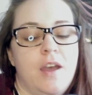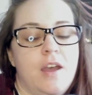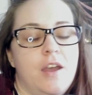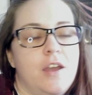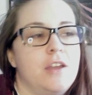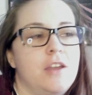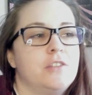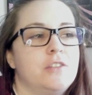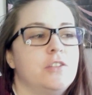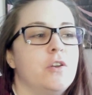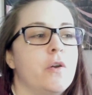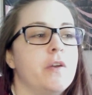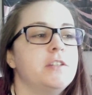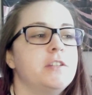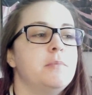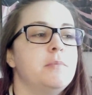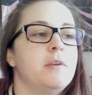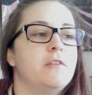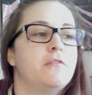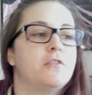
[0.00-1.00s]
is going to
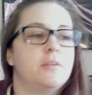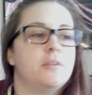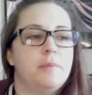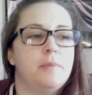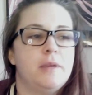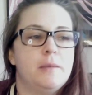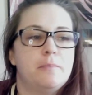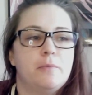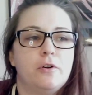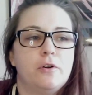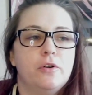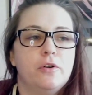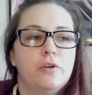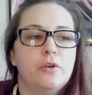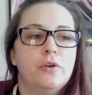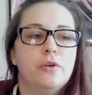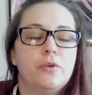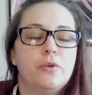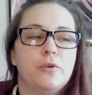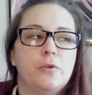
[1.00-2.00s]
be for the people
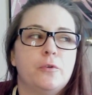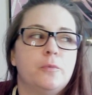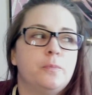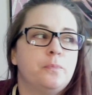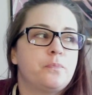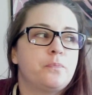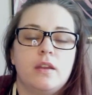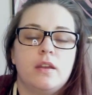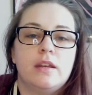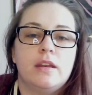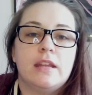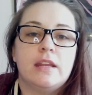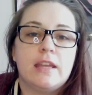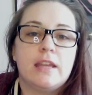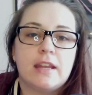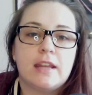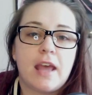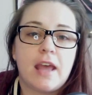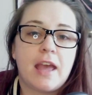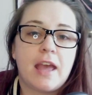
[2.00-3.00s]
who
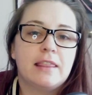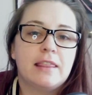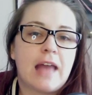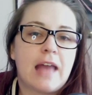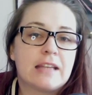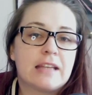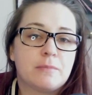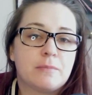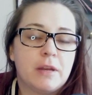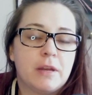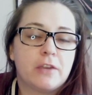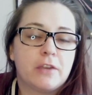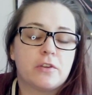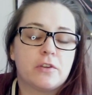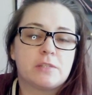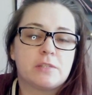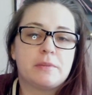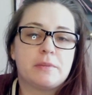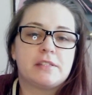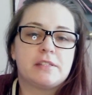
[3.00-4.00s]
need a last minute
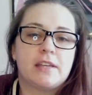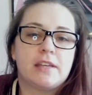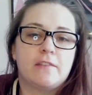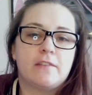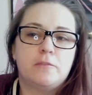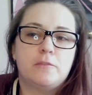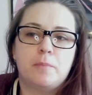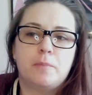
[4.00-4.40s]
Christmas gift,